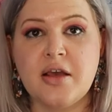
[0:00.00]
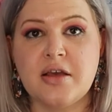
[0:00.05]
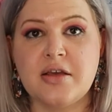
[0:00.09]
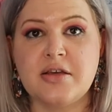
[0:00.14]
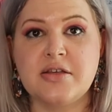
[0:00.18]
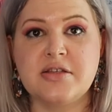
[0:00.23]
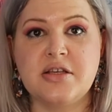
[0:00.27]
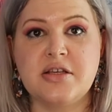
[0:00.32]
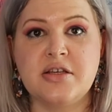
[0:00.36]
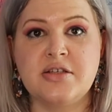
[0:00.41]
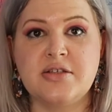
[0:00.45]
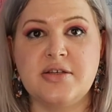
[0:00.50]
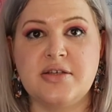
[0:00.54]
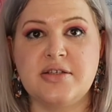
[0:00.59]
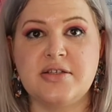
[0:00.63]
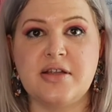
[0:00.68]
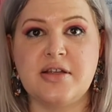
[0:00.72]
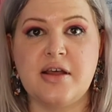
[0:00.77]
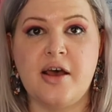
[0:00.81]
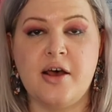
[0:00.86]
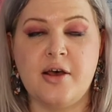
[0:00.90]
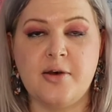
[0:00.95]
because it
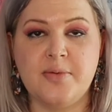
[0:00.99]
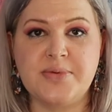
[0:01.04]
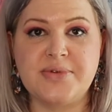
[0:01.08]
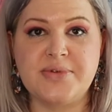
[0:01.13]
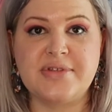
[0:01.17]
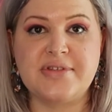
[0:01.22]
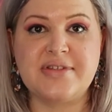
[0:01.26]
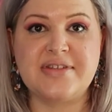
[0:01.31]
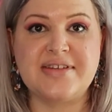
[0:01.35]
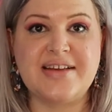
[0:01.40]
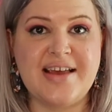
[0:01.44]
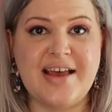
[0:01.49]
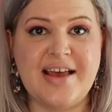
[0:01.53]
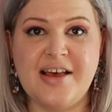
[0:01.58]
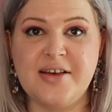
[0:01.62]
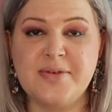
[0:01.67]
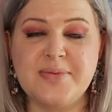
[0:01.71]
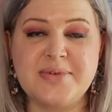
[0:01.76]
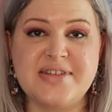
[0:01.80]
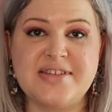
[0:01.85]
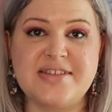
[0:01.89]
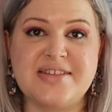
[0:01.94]
just helps
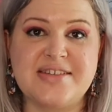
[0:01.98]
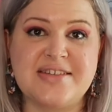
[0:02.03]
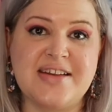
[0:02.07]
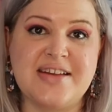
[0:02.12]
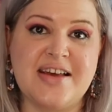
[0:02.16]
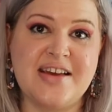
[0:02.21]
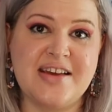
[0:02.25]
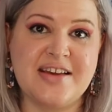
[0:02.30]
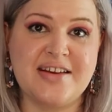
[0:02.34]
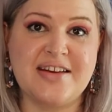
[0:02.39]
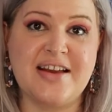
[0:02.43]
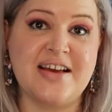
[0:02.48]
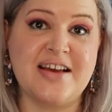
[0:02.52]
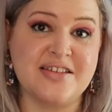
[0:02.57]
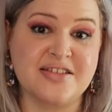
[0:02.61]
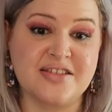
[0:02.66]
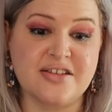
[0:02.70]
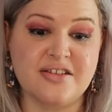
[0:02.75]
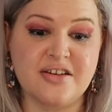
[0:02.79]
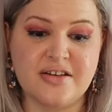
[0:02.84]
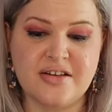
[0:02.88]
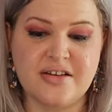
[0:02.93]
it stay
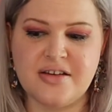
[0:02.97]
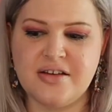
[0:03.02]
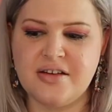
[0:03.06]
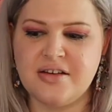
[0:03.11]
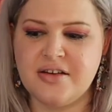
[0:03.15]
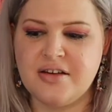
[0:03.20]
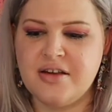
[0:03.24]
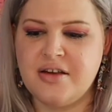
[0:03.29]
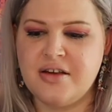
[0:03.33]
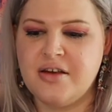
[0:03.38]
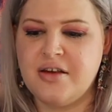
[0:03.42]
nice looking.